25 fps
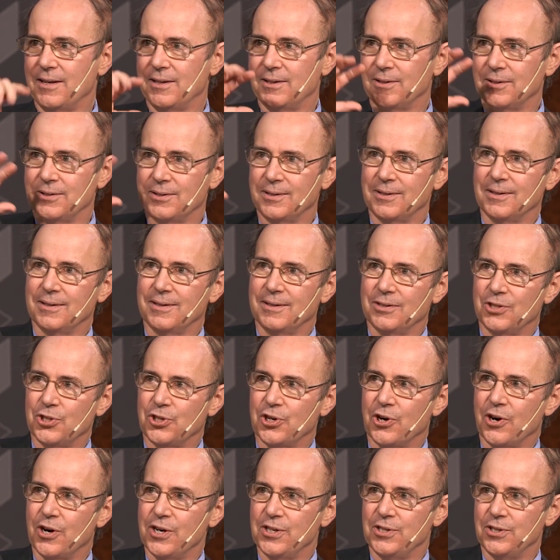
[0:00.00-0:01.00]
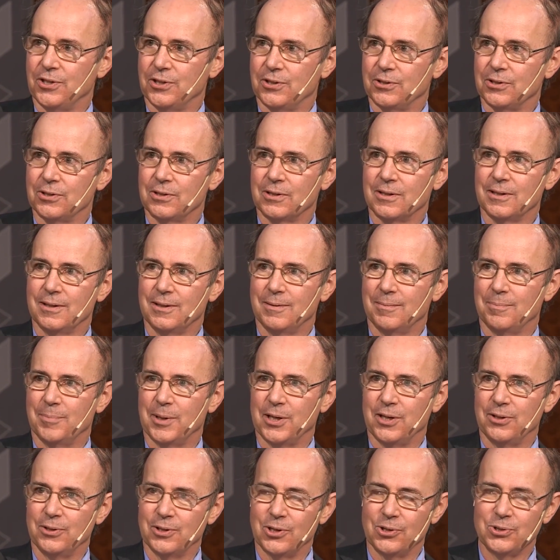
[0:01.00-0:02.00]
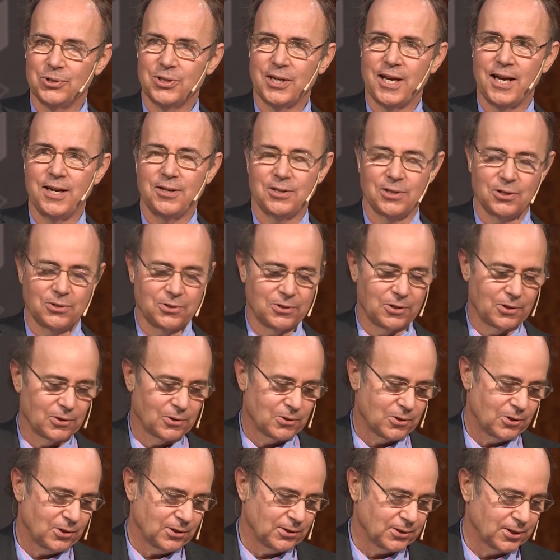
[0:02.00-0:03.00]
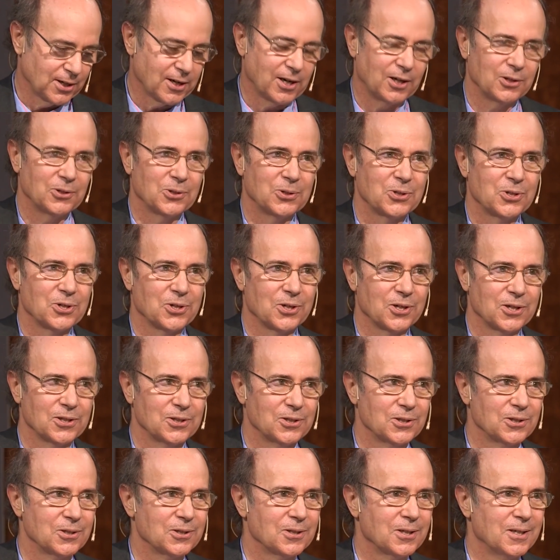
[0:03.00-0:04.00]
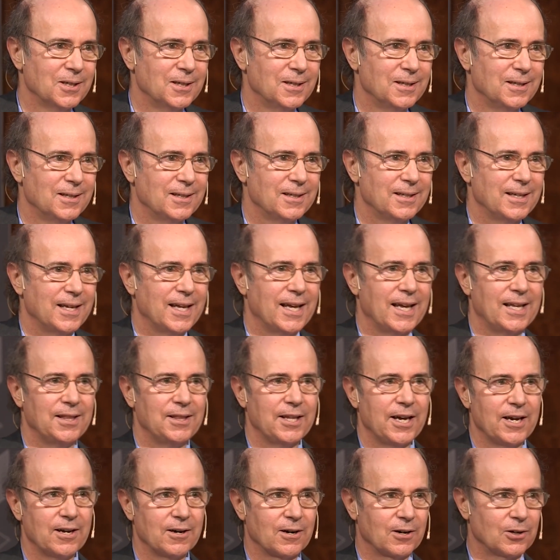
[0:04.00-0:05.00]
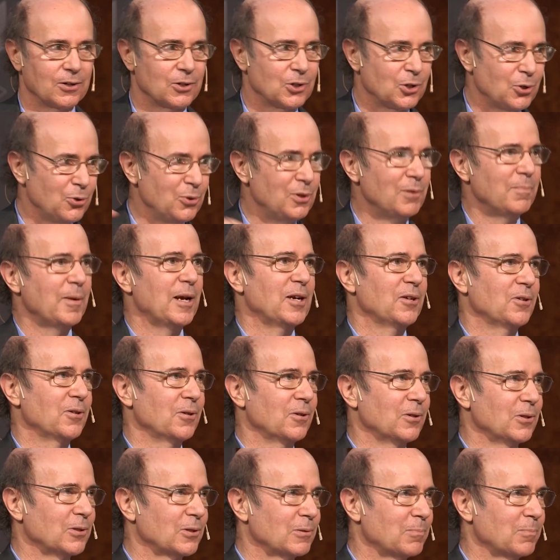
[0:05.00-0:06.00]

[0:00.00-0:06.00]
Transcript: is, charges, but in those cases they're called color charges, and they are two-dimensional